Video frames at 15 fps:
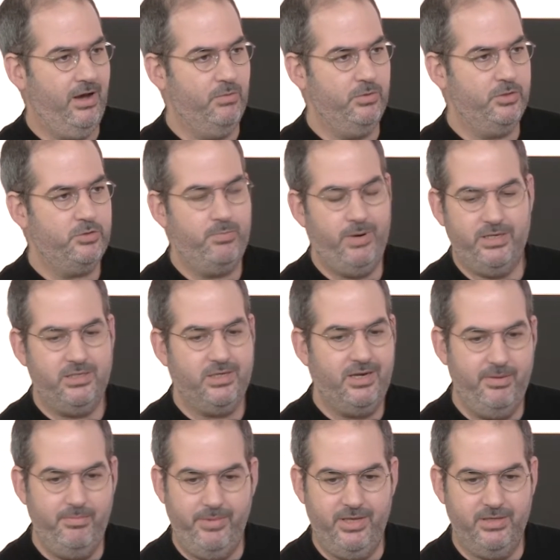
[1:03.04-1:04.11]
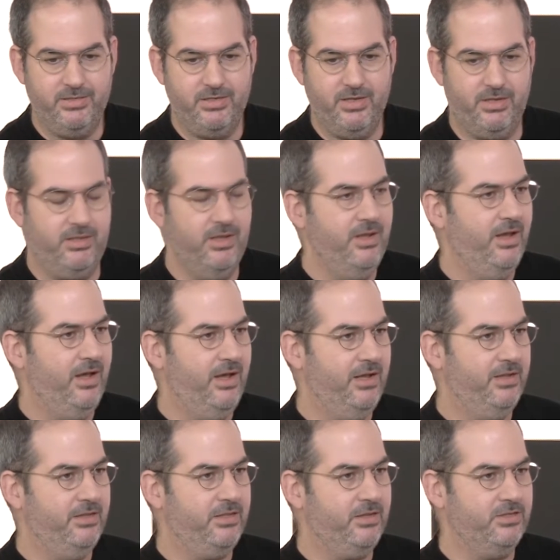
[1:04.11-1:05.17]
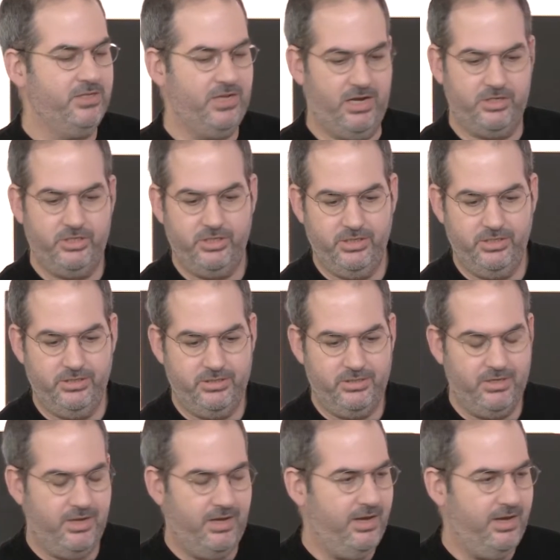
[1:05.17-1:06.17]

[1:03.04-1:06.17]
which basically means that the transactions